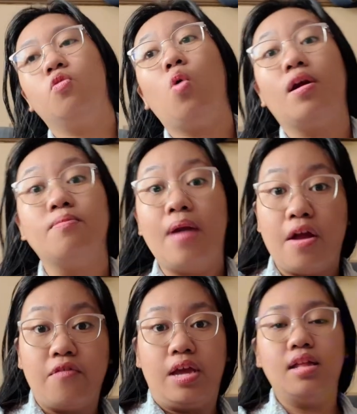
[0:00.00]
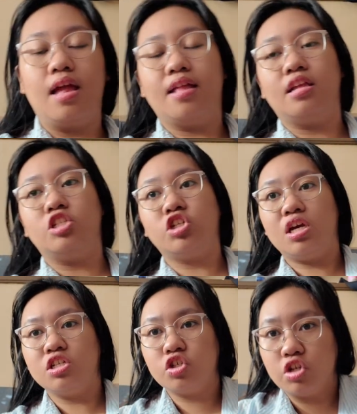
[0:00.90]
are married and they
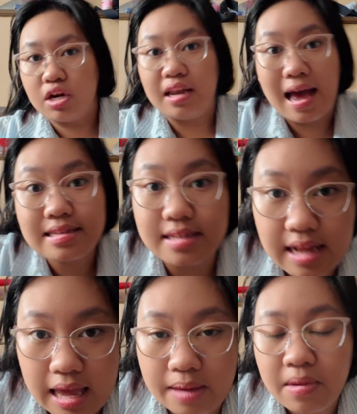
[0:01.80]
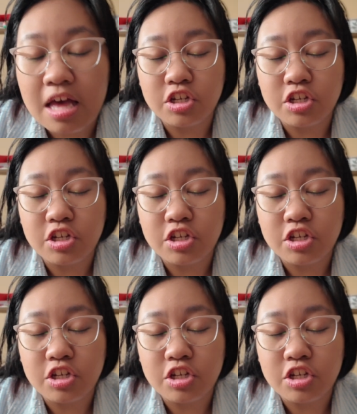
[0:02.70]
change their last name,